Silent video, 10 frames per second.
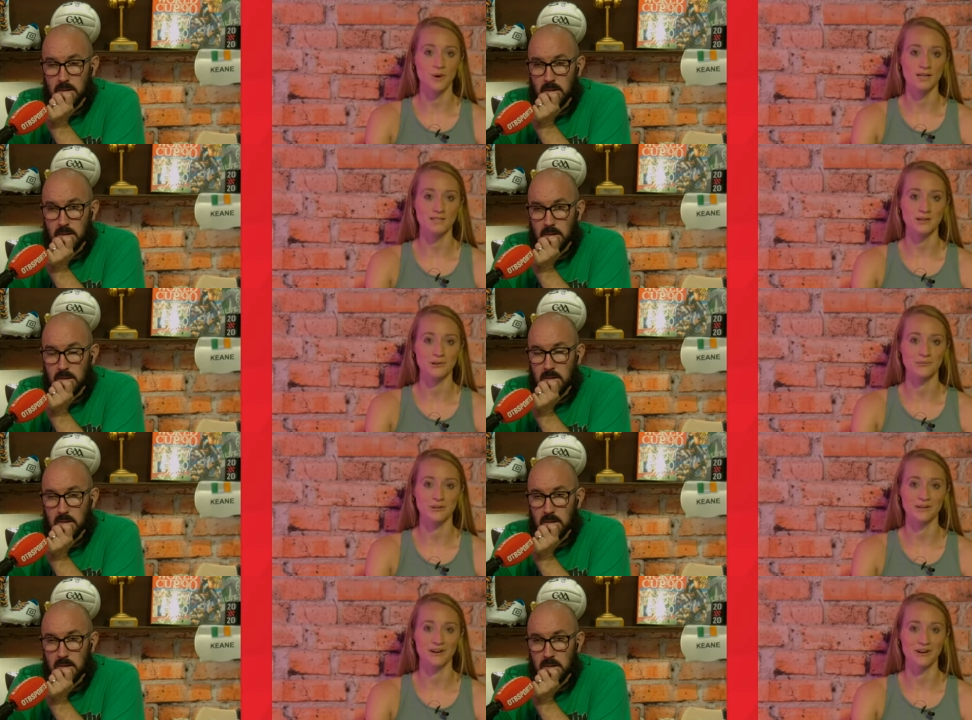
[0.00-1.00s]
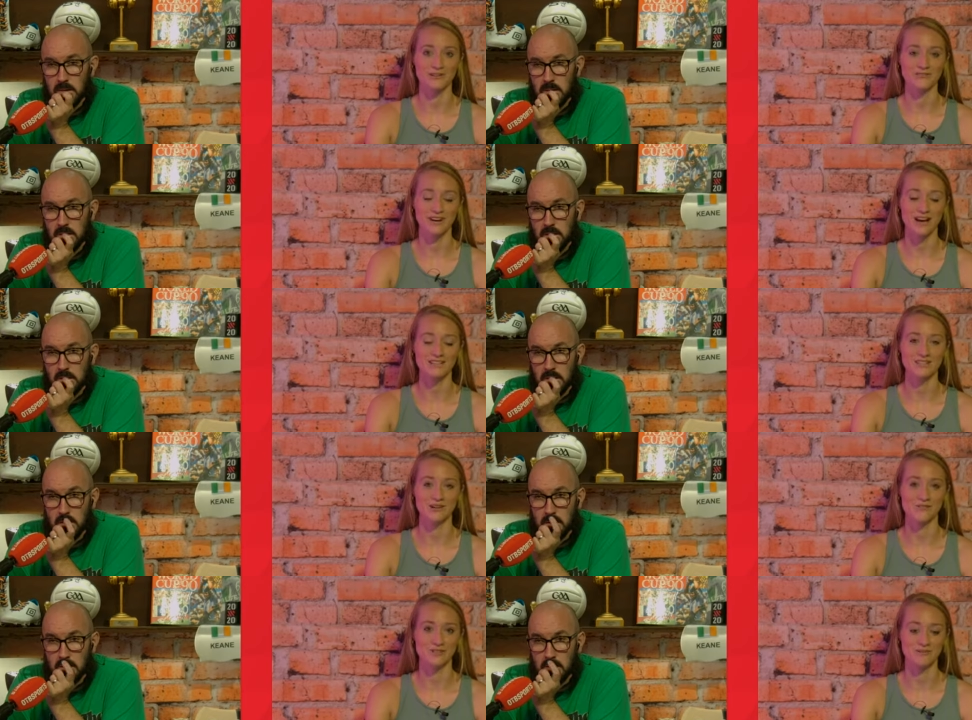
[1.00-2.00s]
Speaker 1: bests are coming hard and fast,
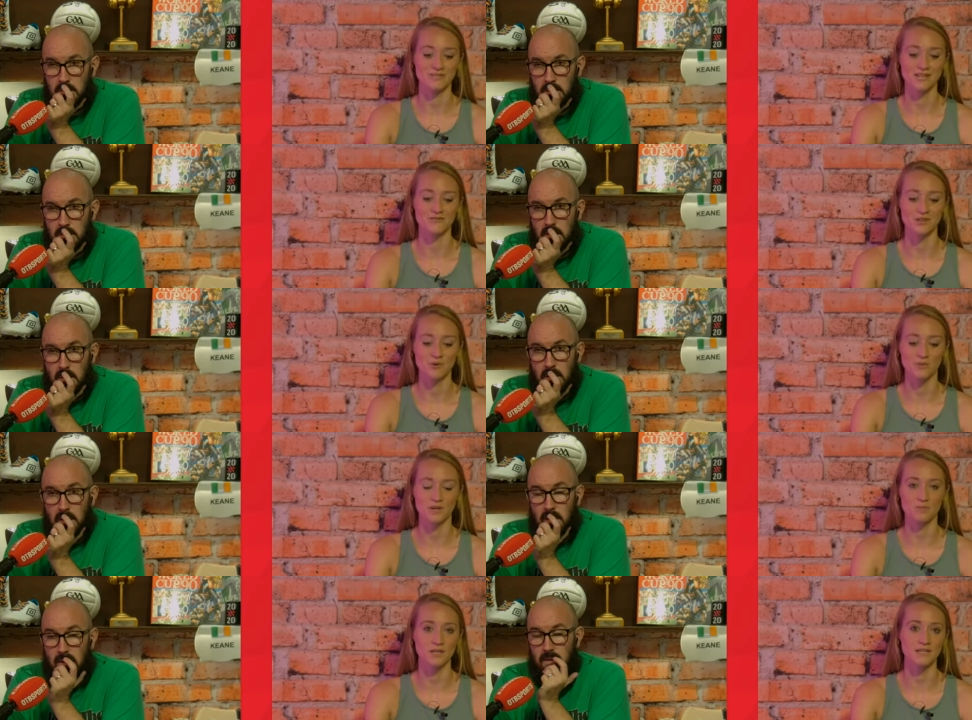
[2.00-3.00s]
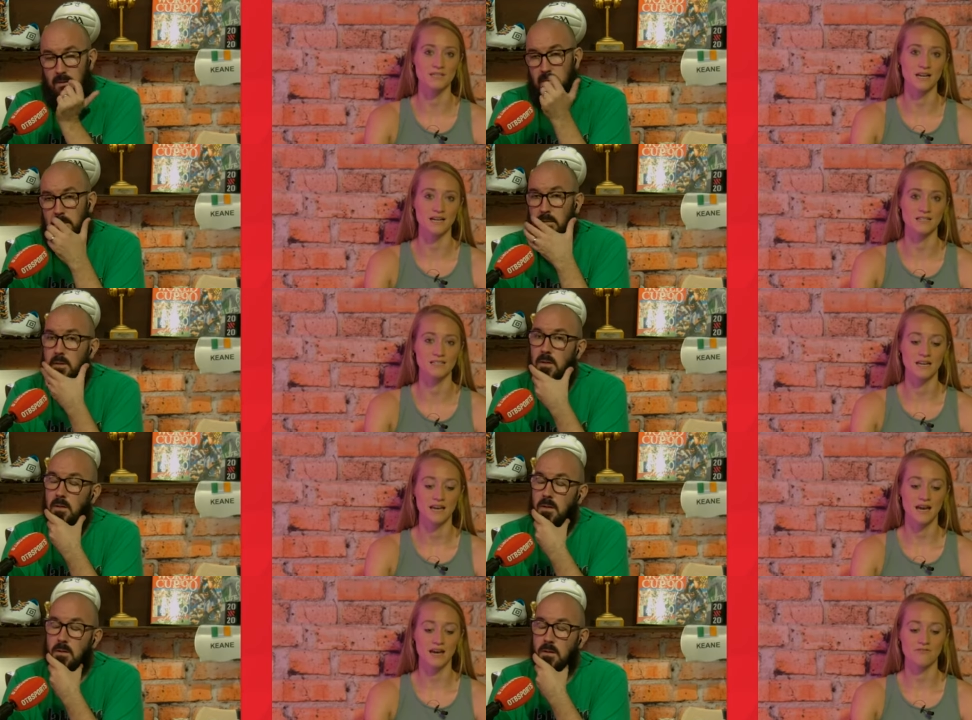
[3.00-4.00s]
so hopefully we'll see a few more PBs and
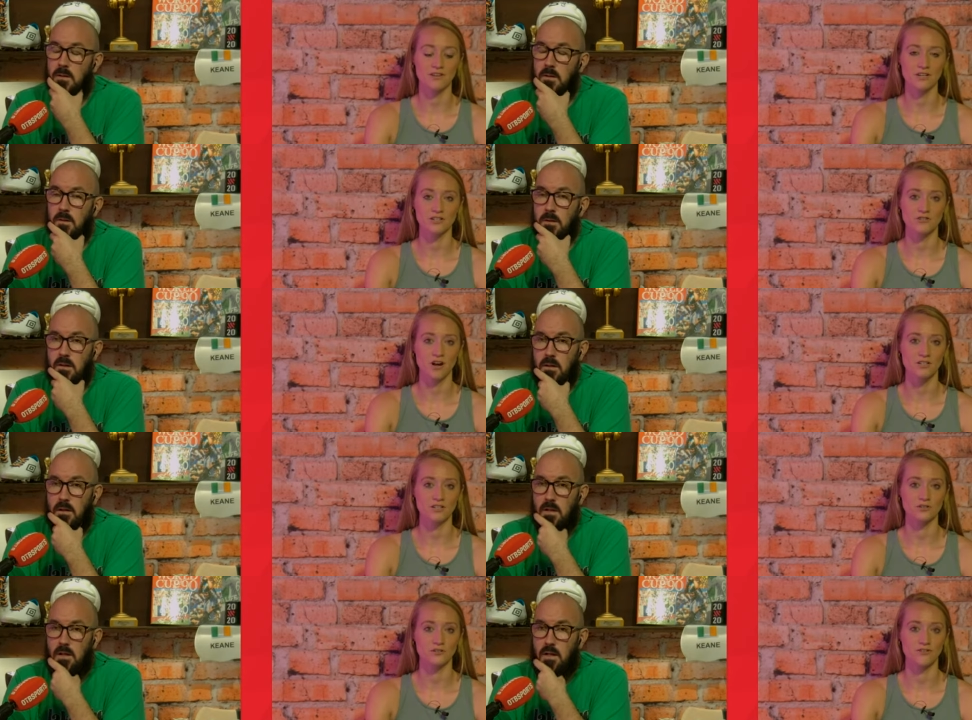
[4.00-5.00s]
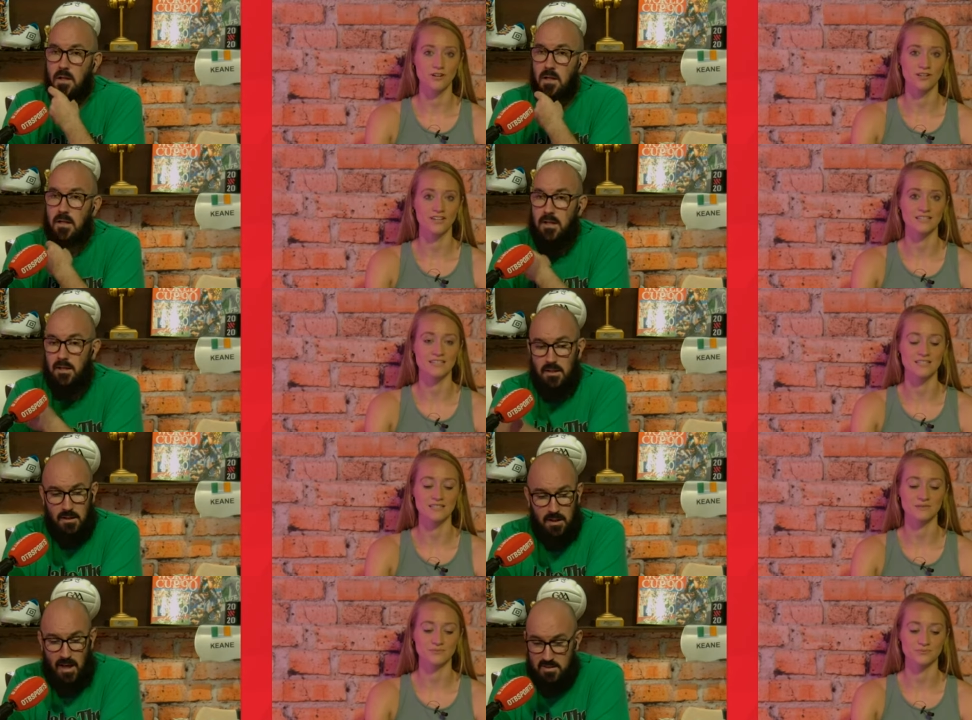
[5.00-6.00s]
fingers crossed another final at
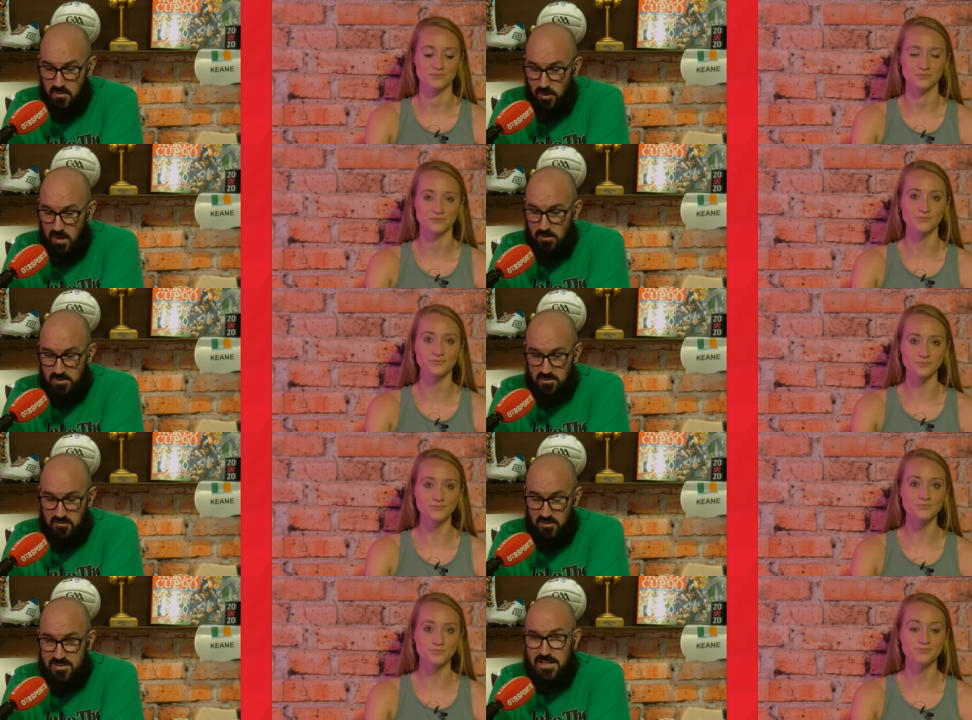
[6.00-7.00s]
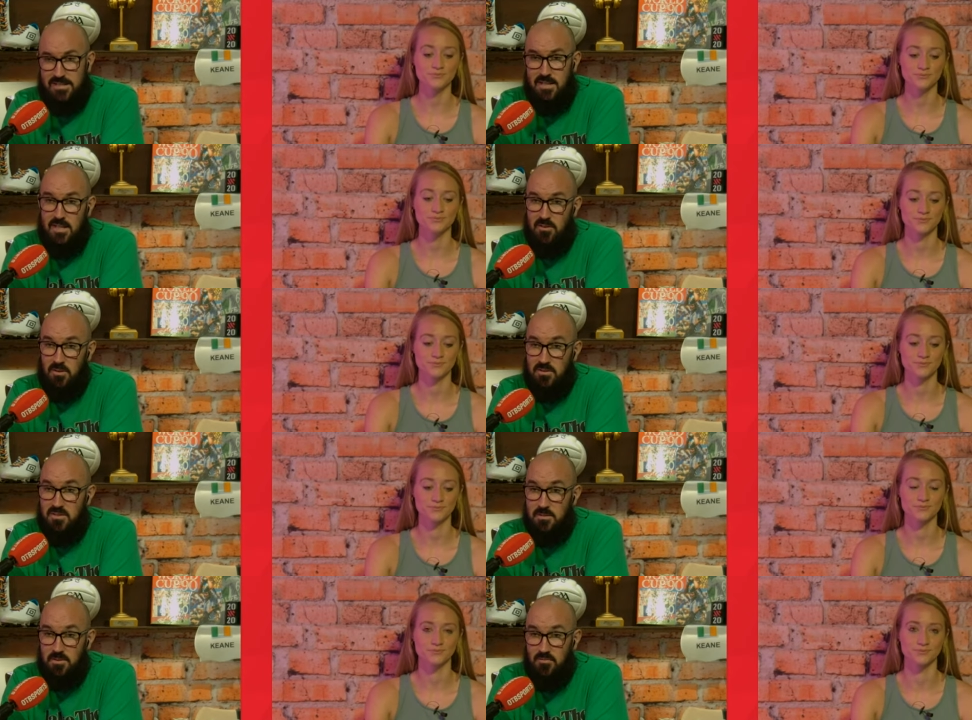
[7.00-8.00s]
least.
Speaker 2: Yeah, it's remarkable stuff for a 16-year-old
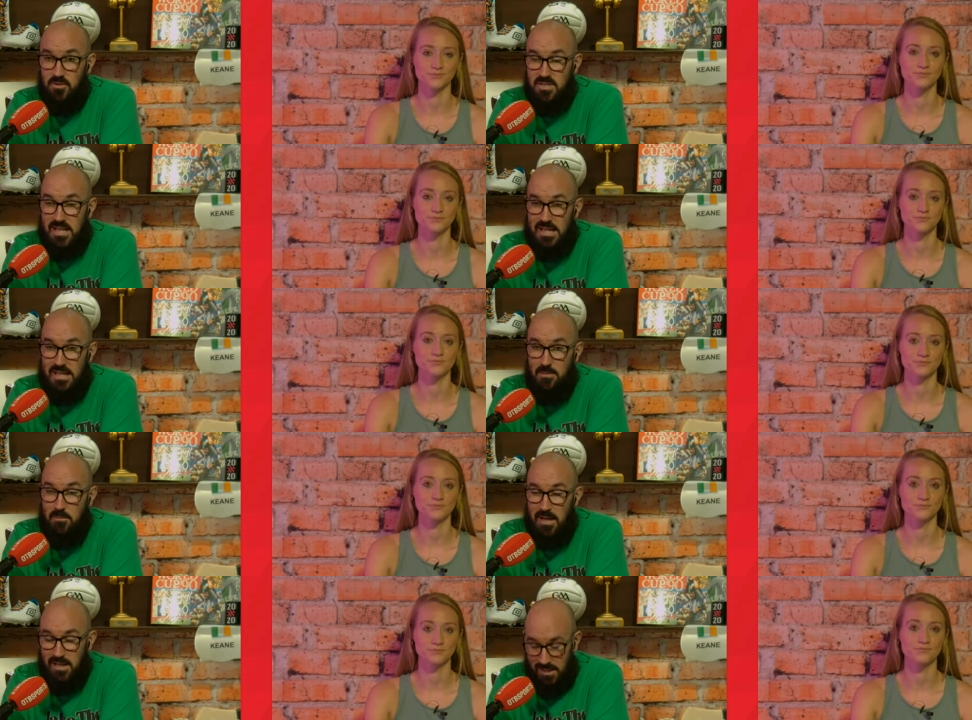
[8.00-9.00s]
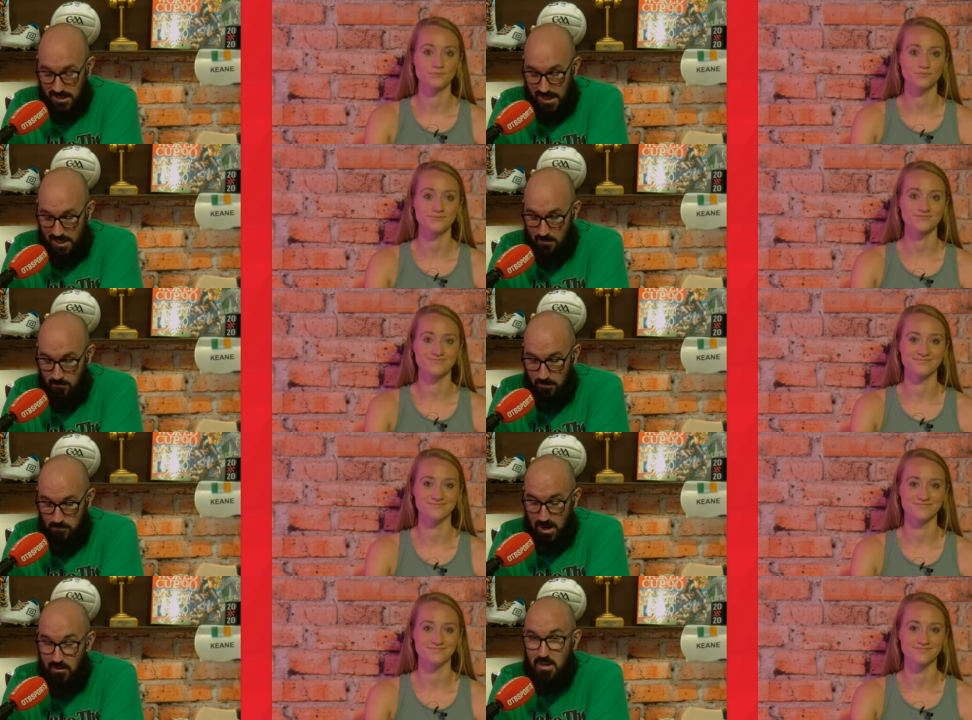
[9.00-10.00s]
to routinely be making
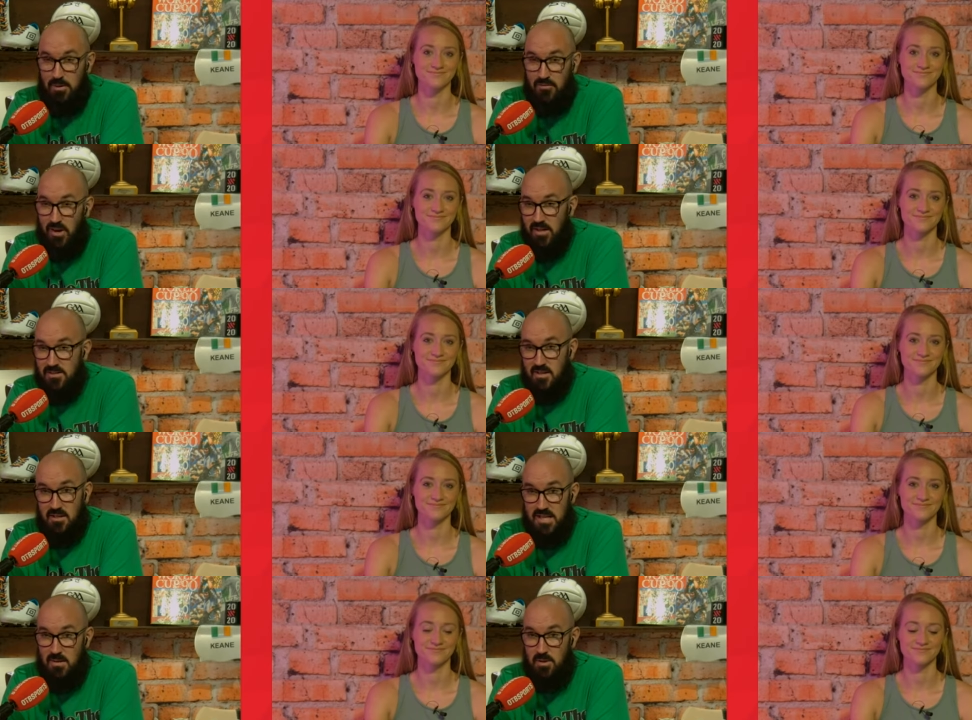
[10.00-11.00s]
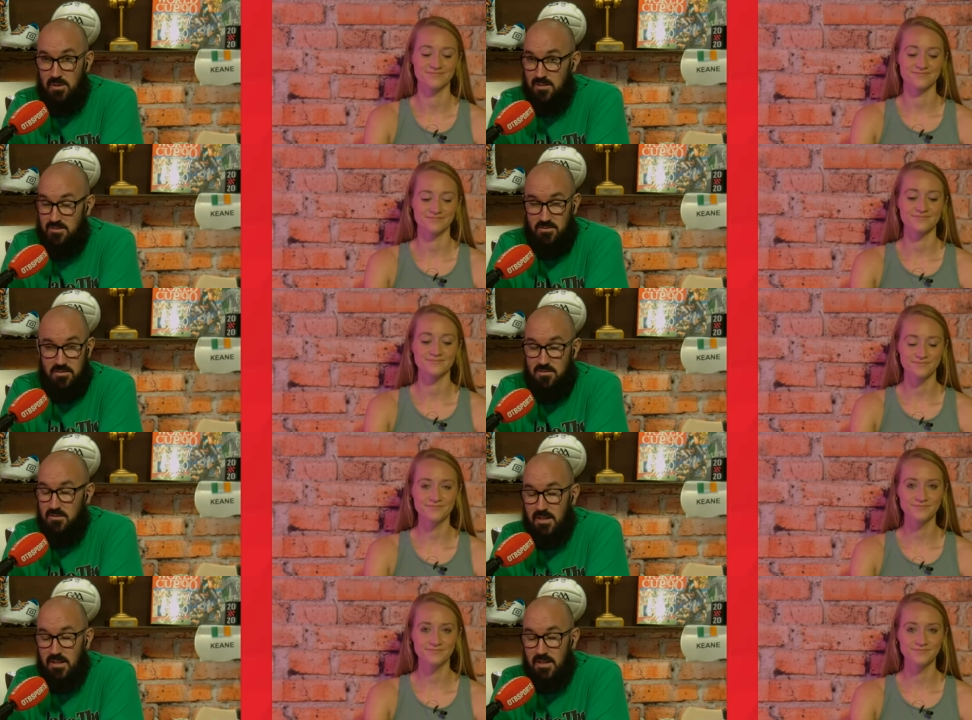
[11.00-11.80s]
Paralympic finals on her debut. That's just,